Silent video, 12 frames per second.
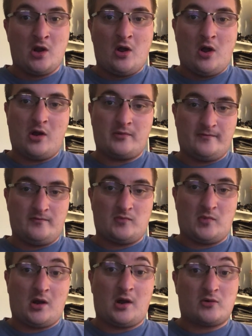Hulk
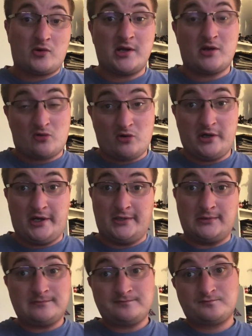
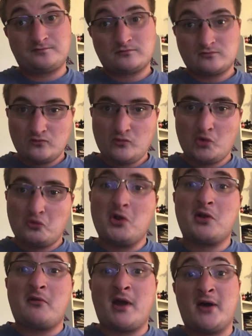grill. Rick
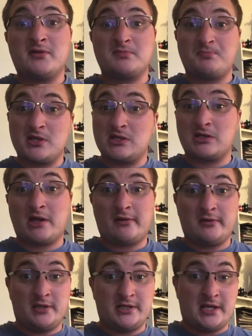around the pitch Google
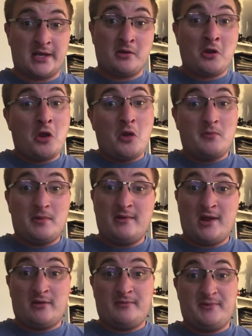like that.
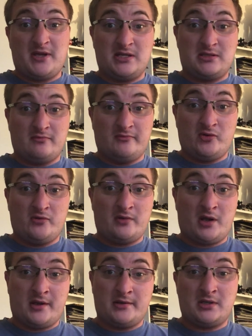Penelope's can move
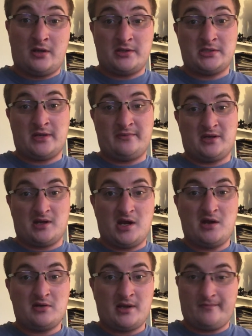on and all stuff in the
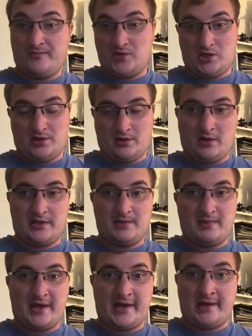internet, you know,
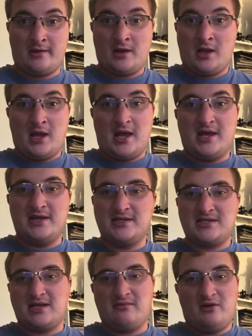eBay, and
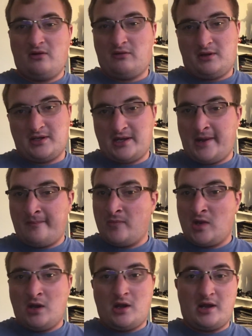similar like that.
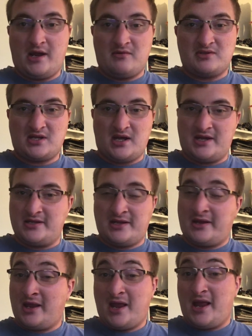
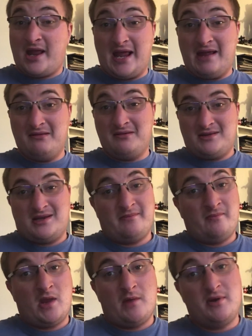Amazon, and everything.
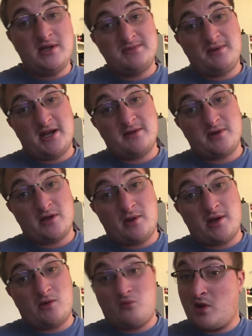But it's probably
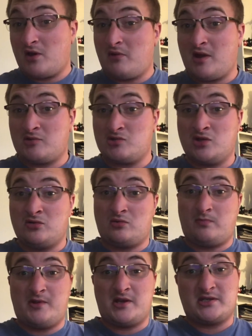Rick around to
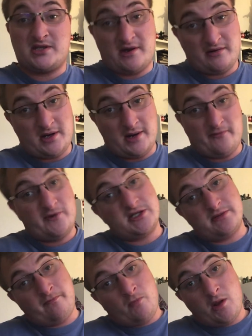fix the internet, which
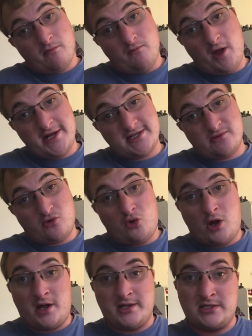is nice
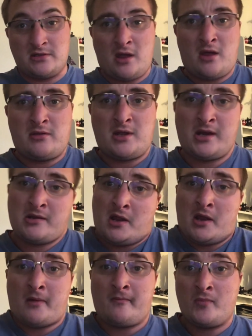quality like
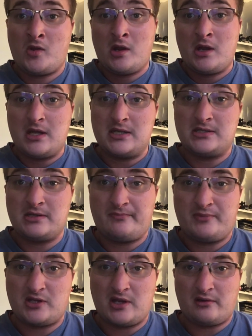that. It's in
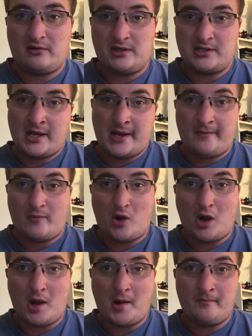particular like that.
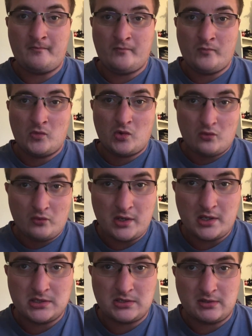What
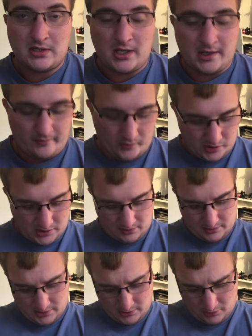else do we got? What time
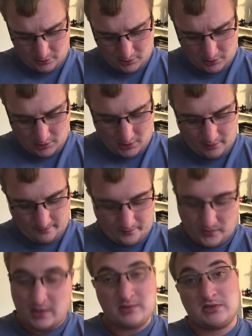is it? I'm
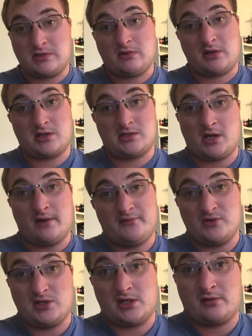just looking at the time for
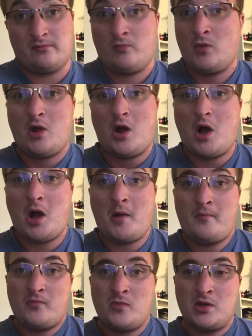a sec.
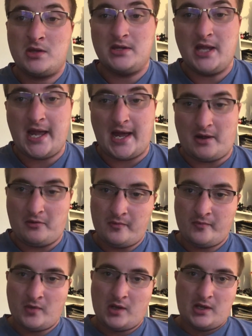Now,
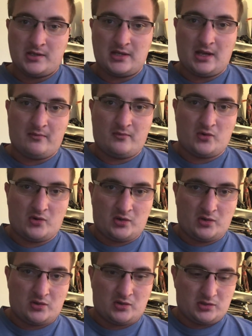
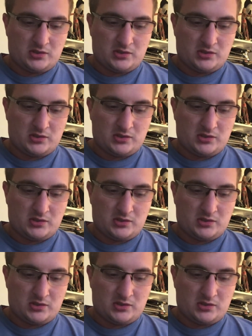number